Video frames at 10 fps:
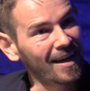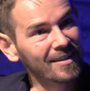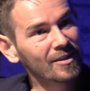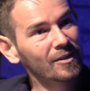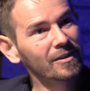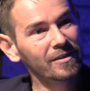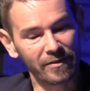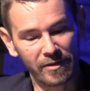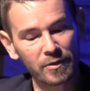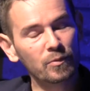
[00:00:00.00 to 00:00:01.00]
Until
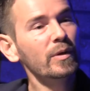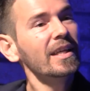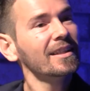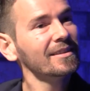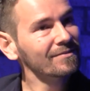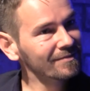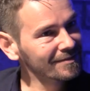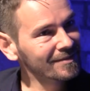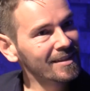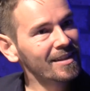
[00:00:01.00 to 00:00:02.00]
this week,
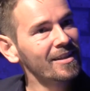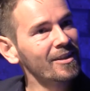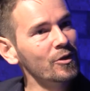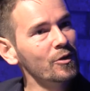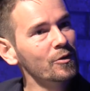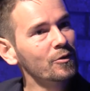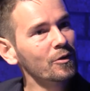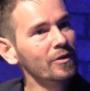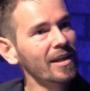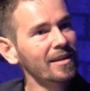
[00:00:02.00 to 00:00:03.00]
you
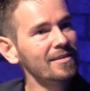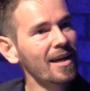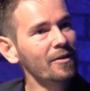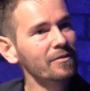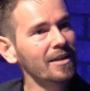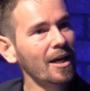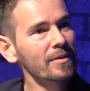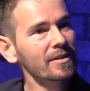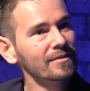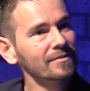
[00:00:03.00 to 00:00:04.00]
took the letters out of the
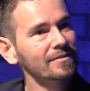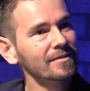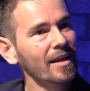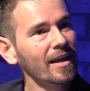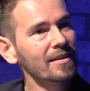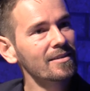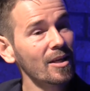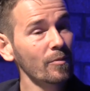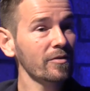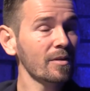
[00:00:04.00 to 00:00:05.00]
cupboard, and
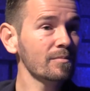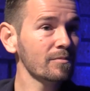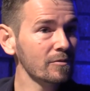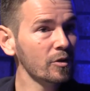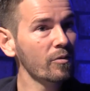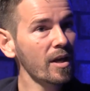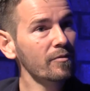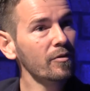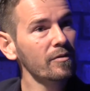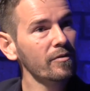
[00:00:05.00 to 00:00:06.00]
some of them you
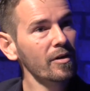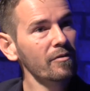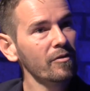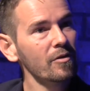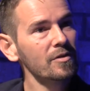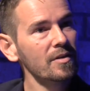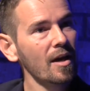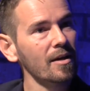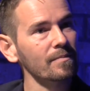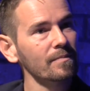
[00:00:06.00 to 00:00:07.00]
read for the very first
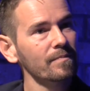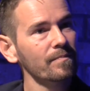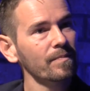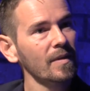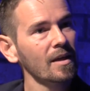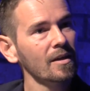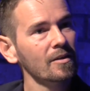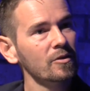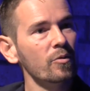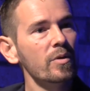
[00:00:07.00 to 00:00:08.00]
time.
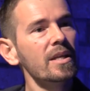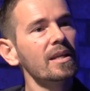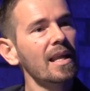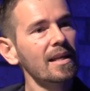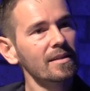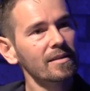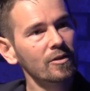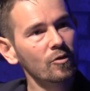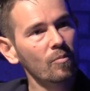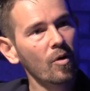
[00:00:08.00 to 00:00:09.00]
To read a letter
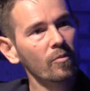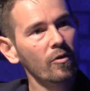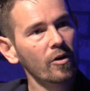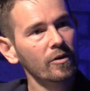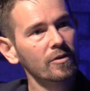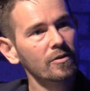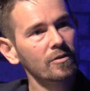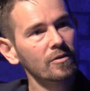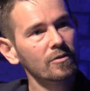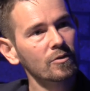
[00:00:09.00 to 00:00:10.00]
that your mom wrote
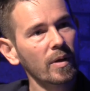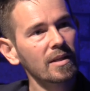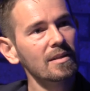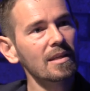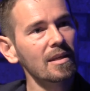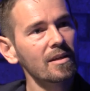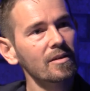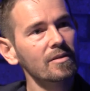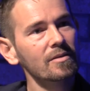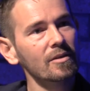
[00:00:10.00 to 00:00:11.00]
20
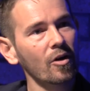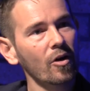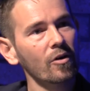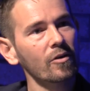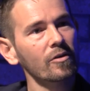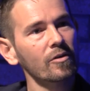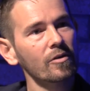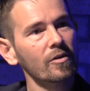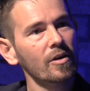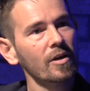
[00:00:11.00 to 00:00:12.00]
years ago,
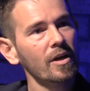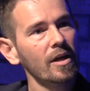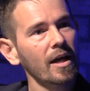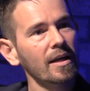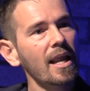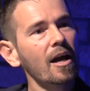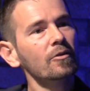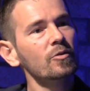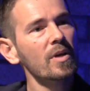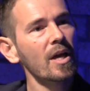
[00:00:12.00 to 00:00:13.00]
and now to